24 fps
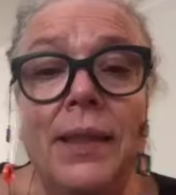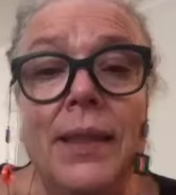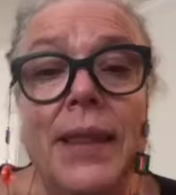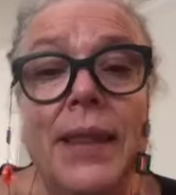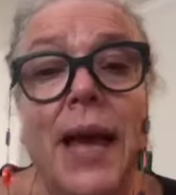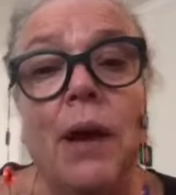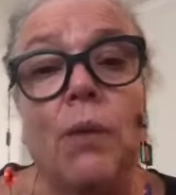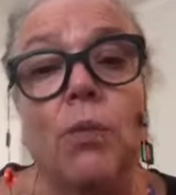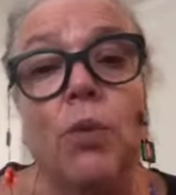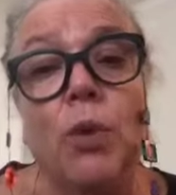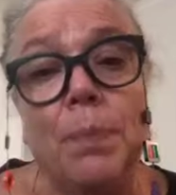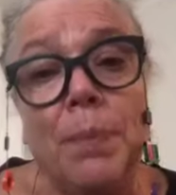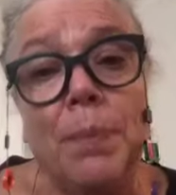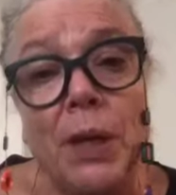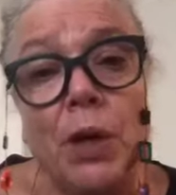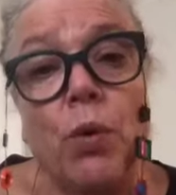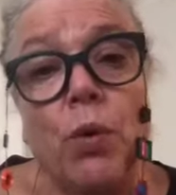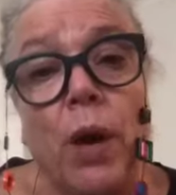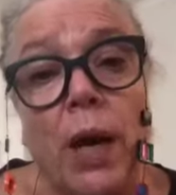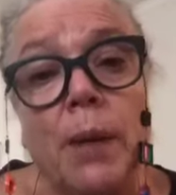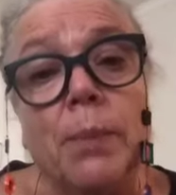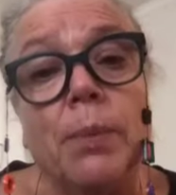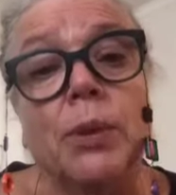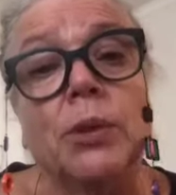that would be
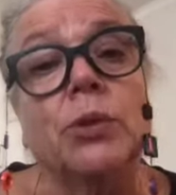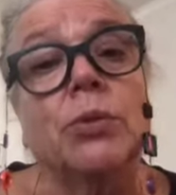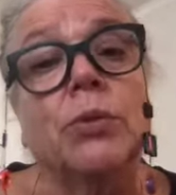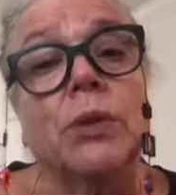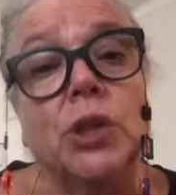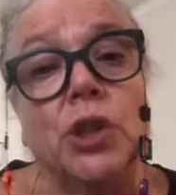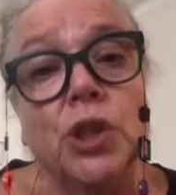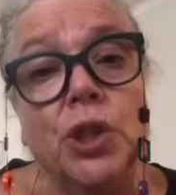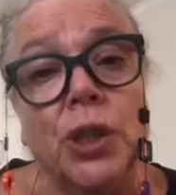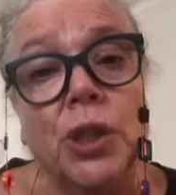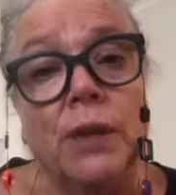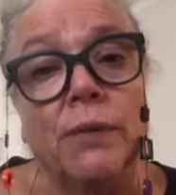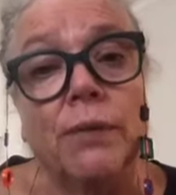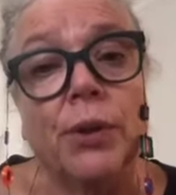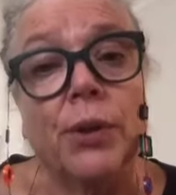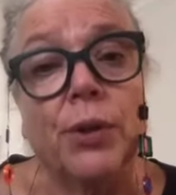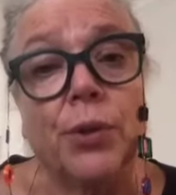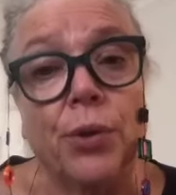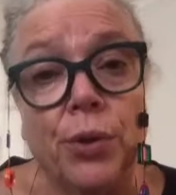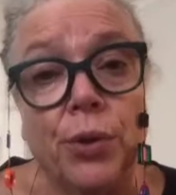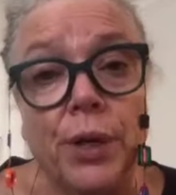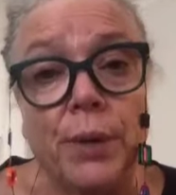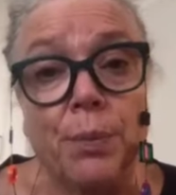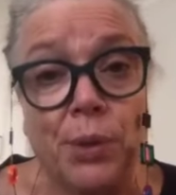credible to achieve a
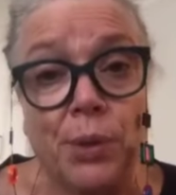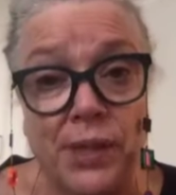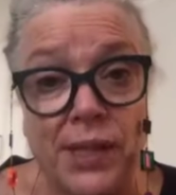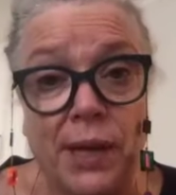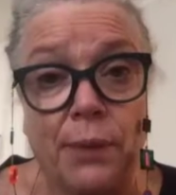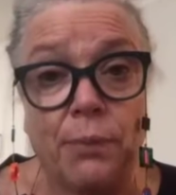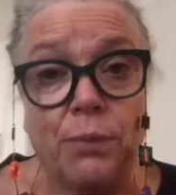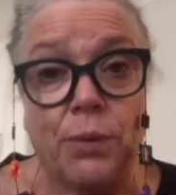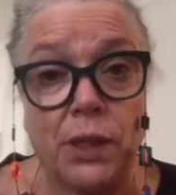30%